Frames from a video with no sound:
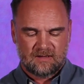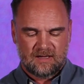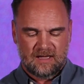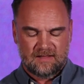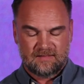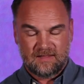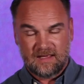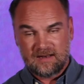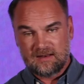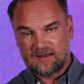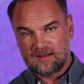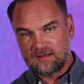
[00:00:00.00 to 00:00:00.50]

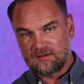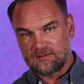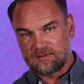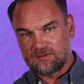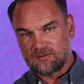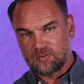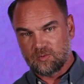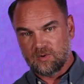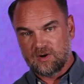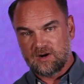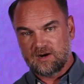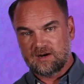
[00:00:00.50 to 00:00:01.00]
And then
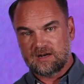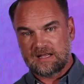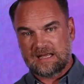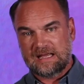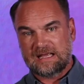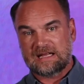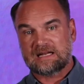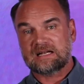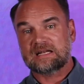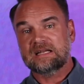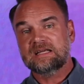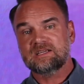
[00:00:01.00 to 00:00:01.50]
the word
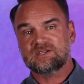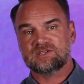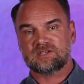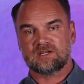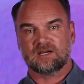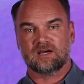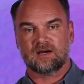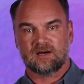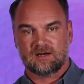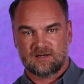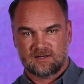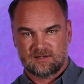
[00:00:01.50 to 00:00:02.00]

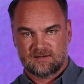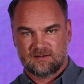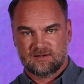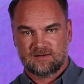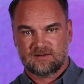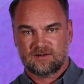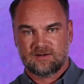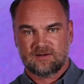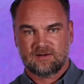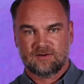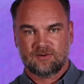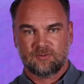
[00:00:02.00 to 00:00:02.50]
ecclesia,
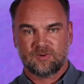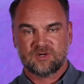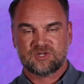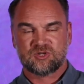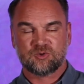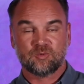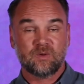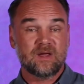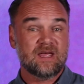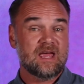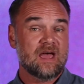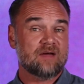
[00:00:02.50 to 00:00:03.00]

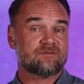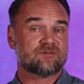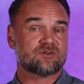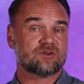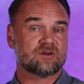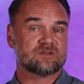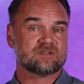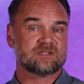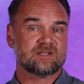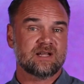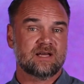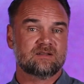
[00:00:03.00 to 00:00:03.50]
which we have
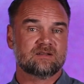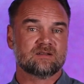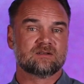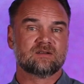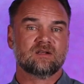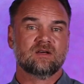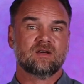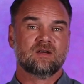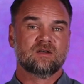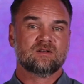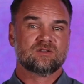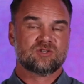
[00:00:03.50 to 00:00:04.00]

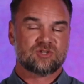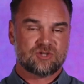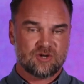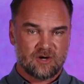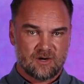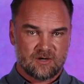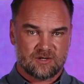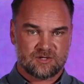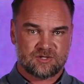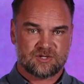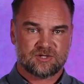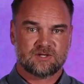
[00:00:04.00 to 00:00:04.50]
translated
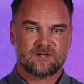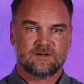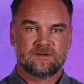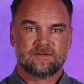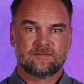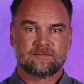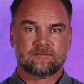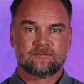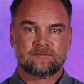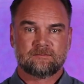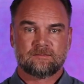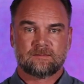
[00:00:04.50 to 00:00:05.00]
church.
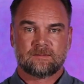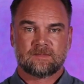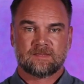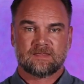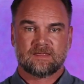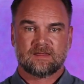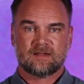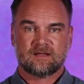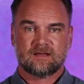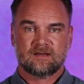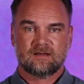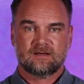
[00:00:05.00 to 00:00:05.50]

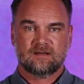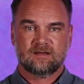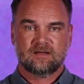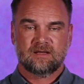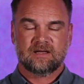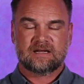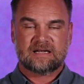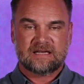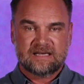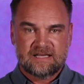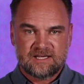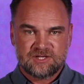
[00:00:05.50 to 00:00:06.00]

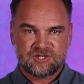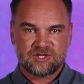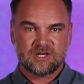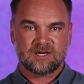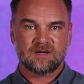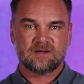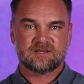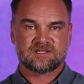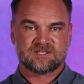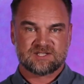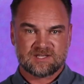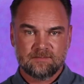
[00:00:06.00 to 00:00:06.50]

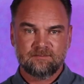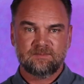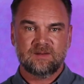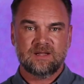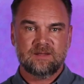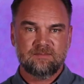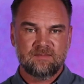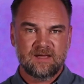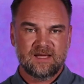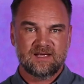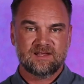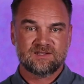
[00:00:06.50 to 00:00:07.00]
Ecclesia
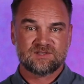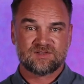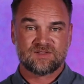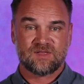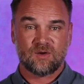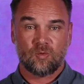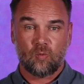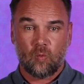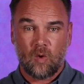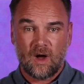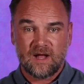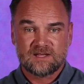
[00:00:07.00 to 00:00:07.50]
simply means
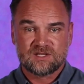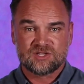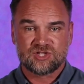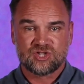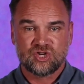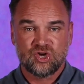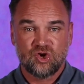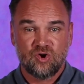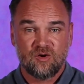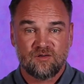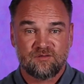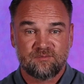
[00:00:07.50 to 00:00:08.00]
the
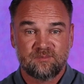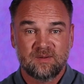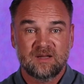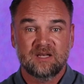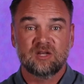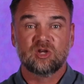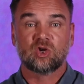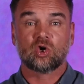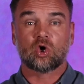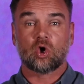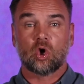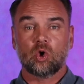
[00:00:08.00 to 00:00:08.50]
ones who have
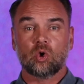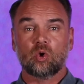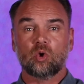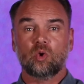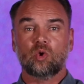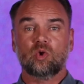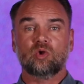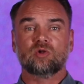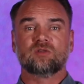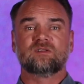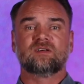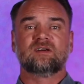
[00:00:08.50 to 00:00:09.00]
been
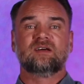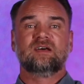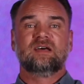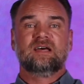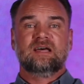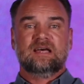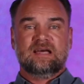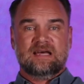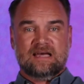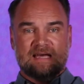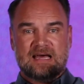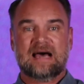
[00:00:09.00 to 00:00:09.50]
called
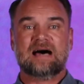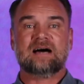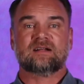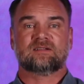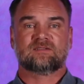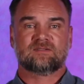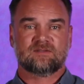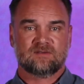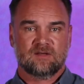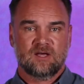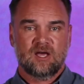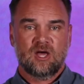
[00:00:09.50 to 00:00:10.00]

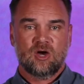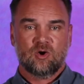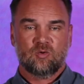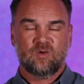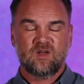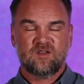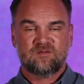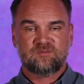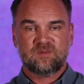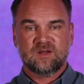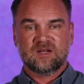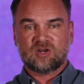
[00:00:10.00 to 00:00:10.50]
out.
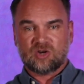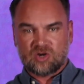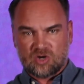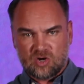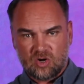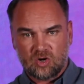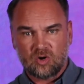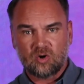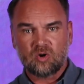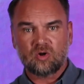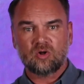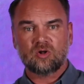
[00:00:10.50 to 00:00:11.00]
We've been
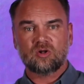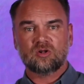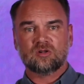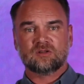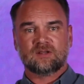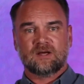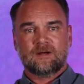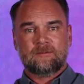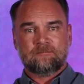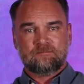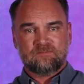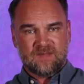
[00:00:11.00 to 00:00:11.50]

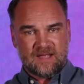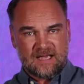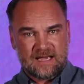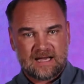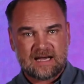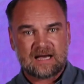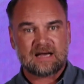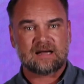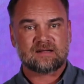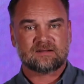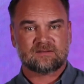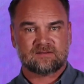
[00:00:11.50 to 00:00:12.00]
called
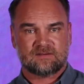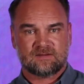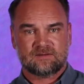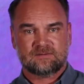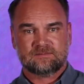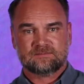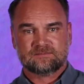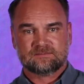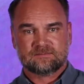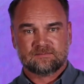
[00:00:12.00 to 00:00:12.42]
out,